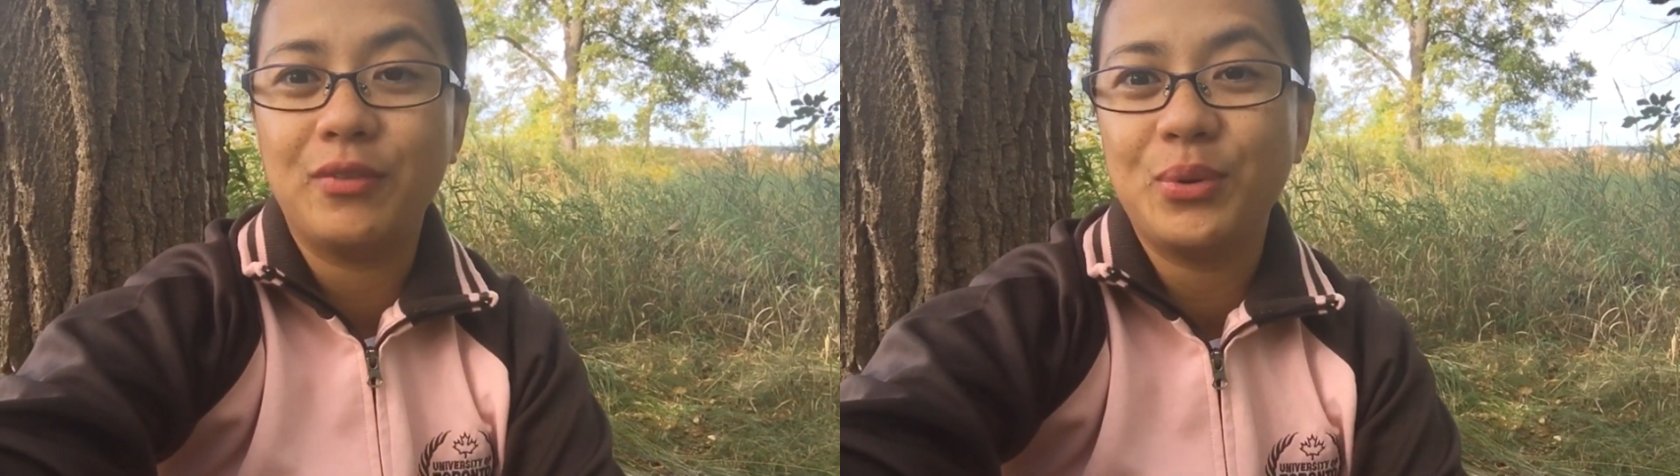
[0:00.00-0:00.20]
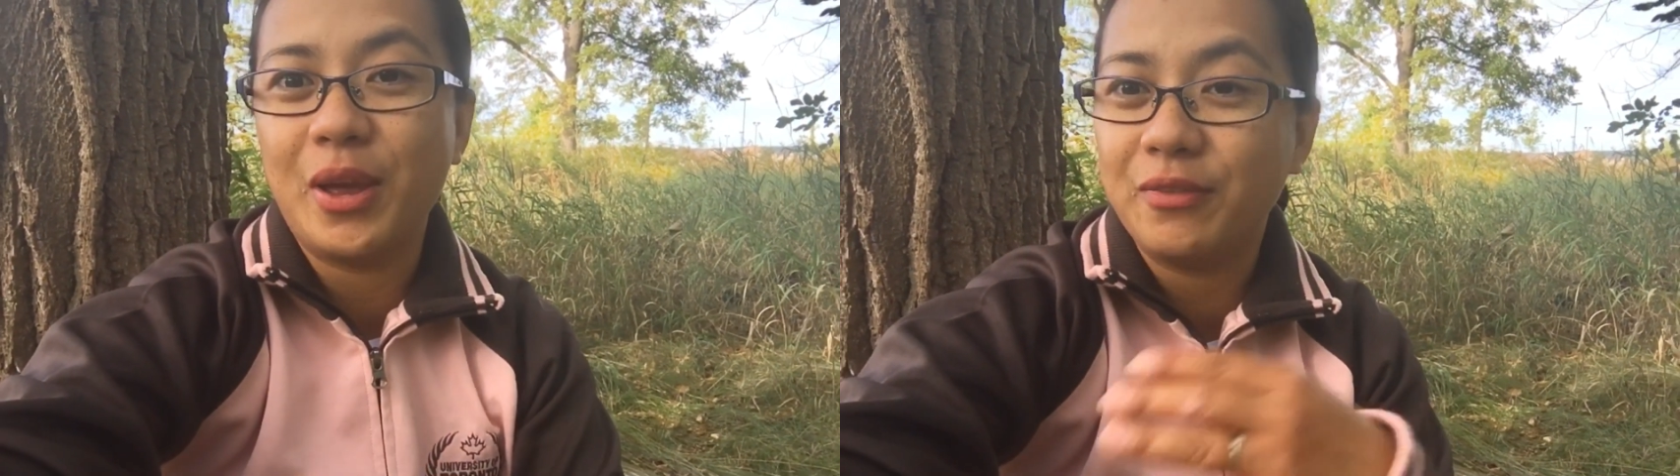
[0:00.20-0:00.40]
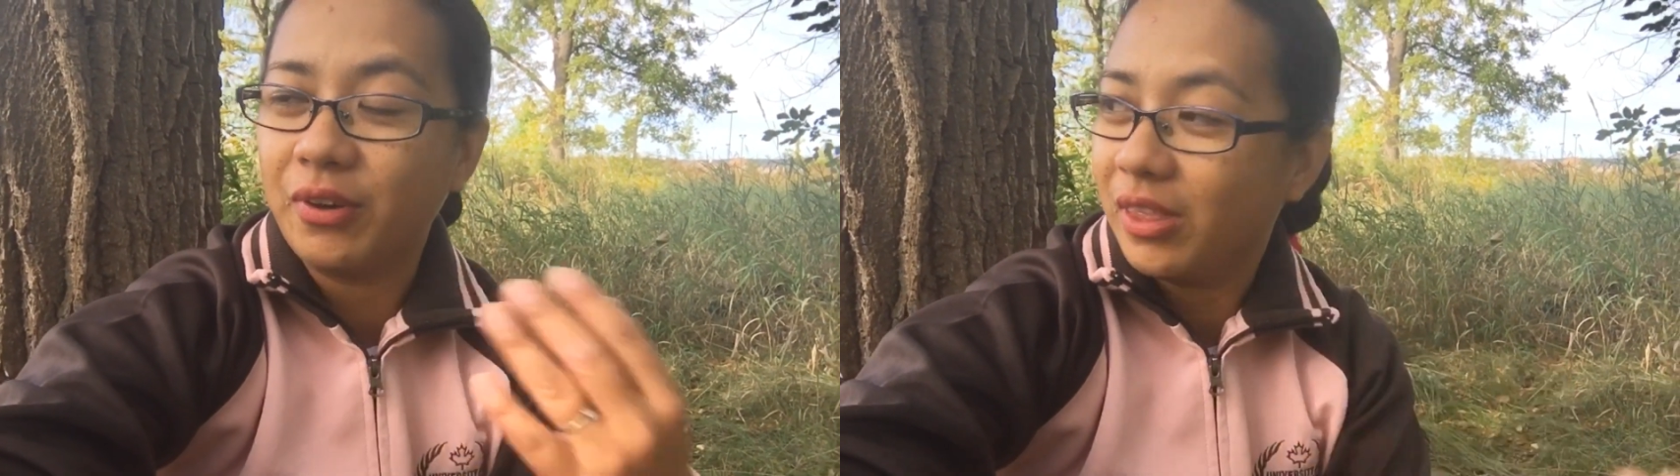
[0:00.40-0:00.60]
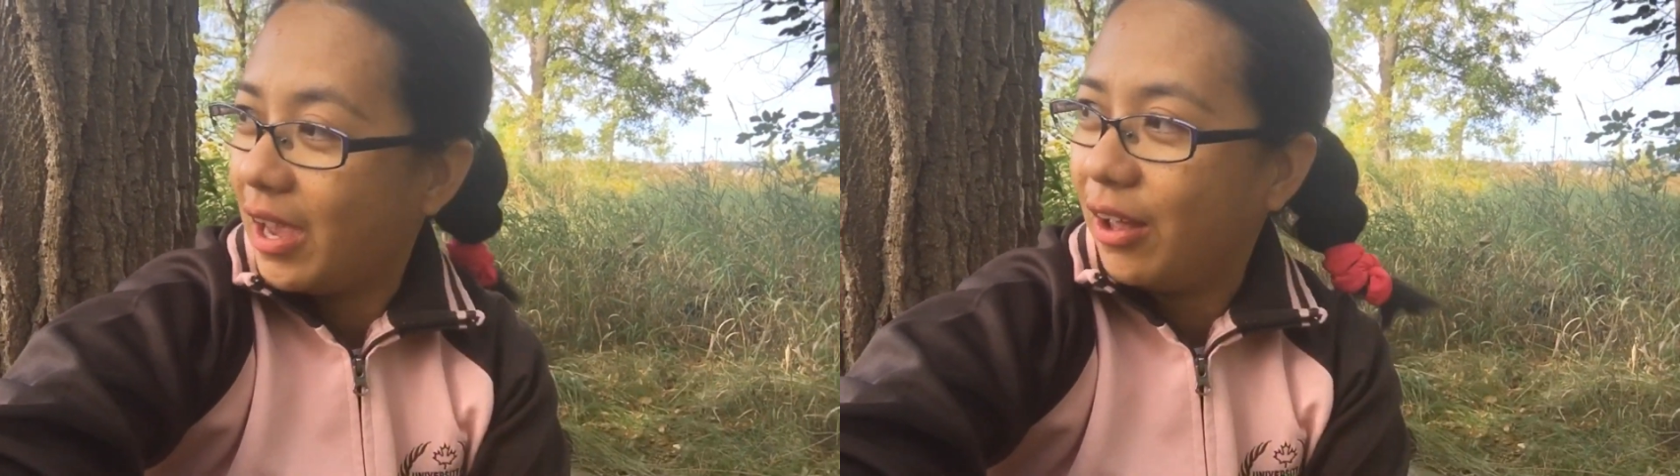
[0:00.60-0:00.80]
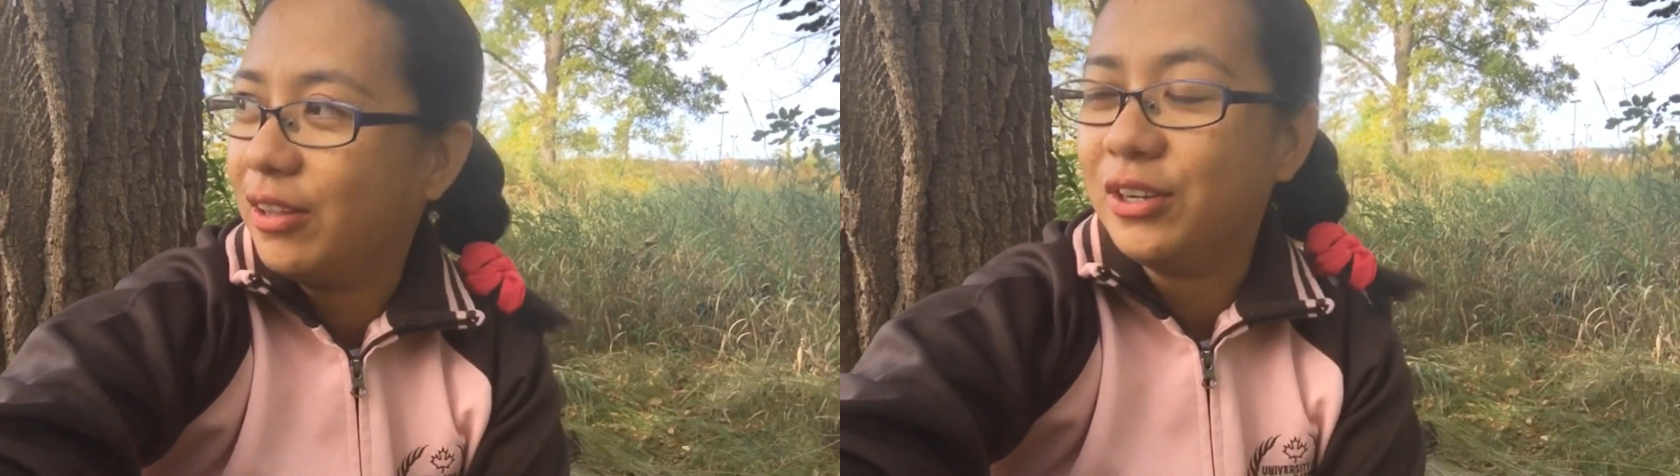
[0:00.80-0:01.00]
to wait for the
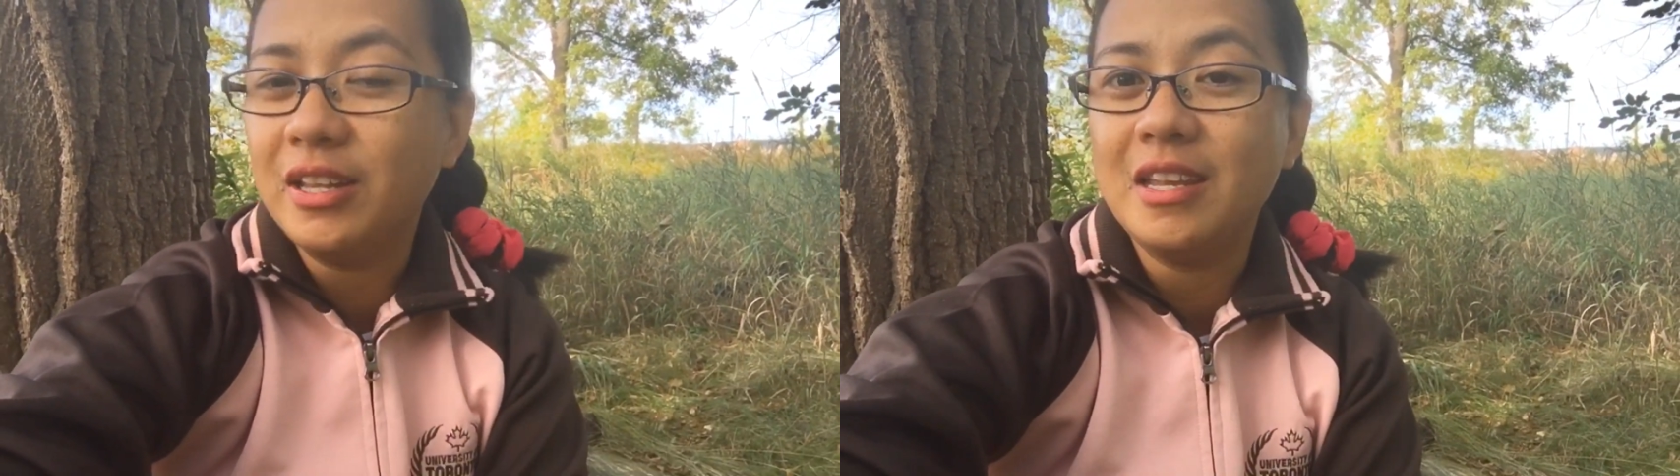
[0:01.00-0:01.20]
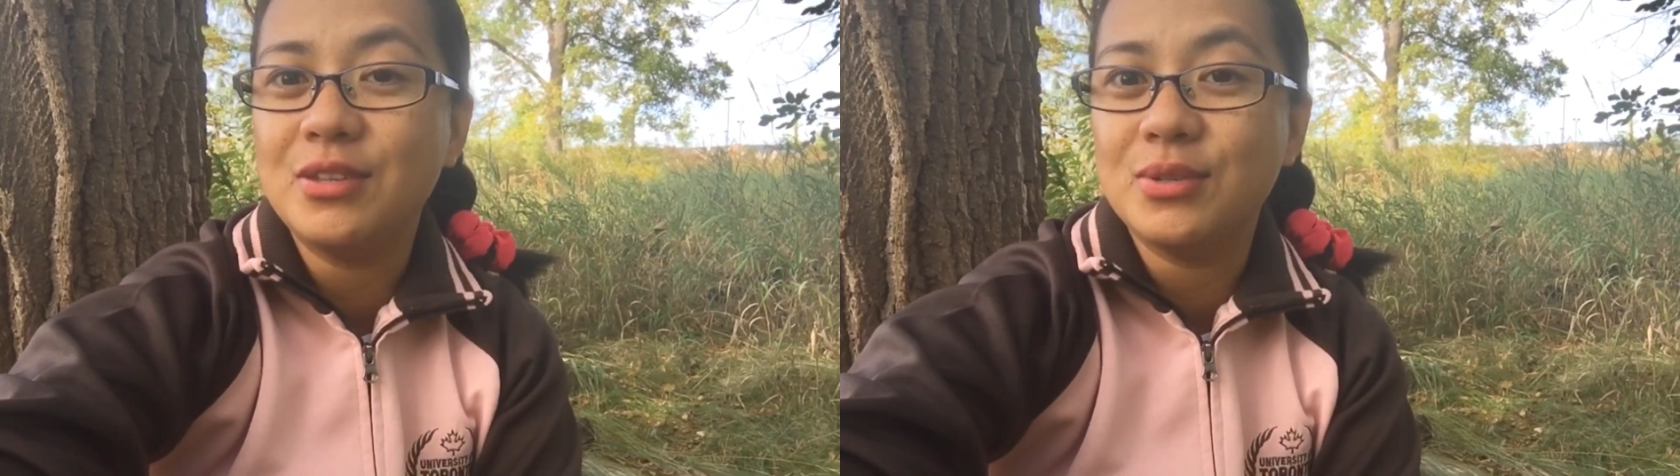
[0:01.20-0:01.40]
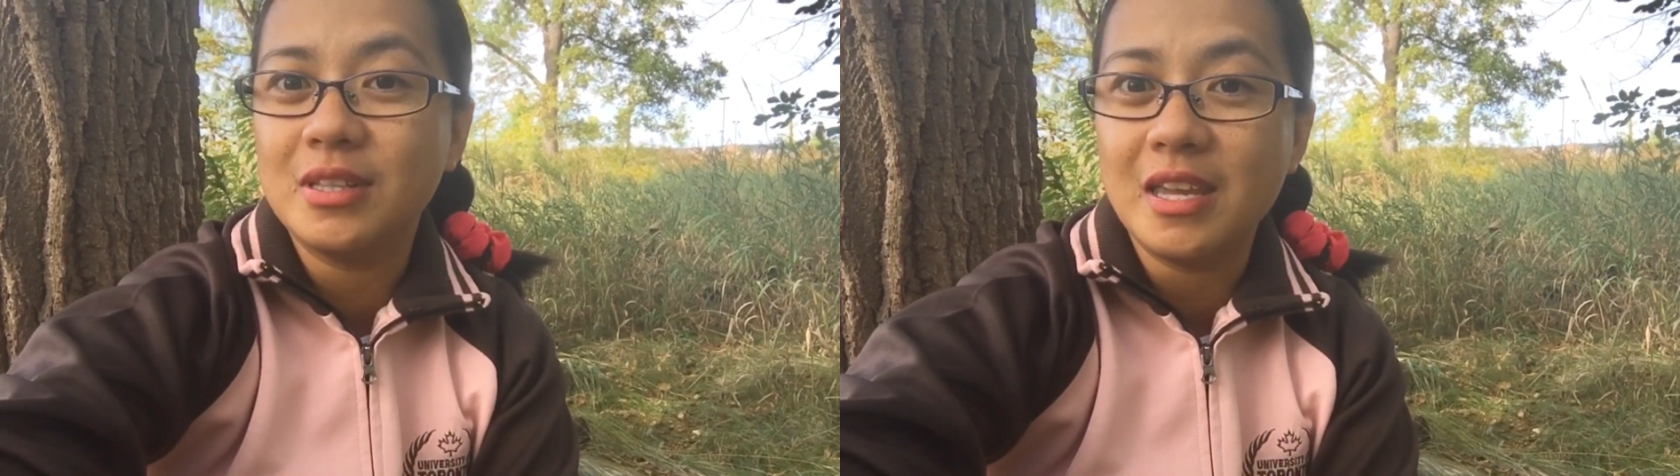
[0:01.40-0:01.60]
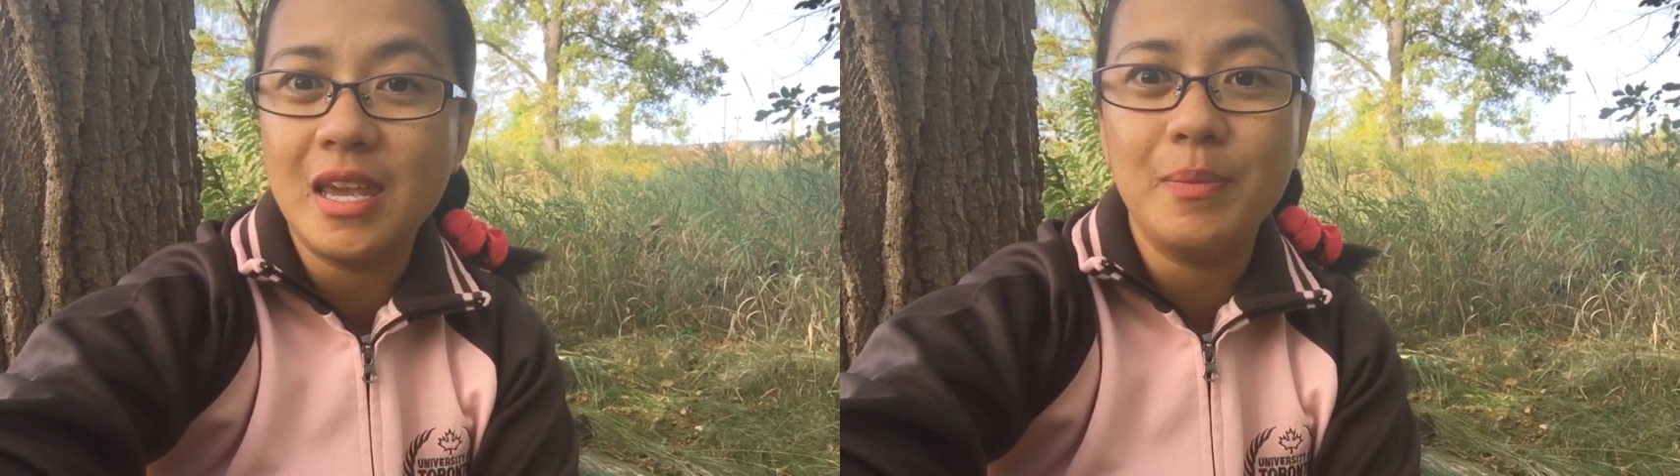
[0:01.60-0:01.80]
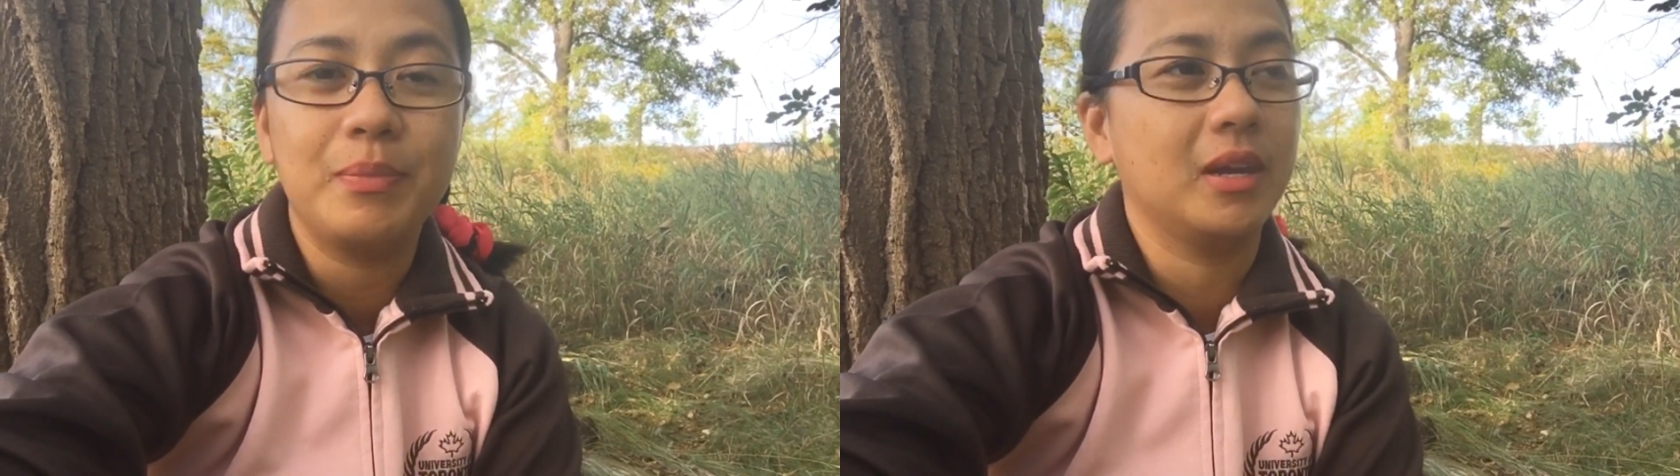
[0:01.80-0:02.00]
elderly to sleep.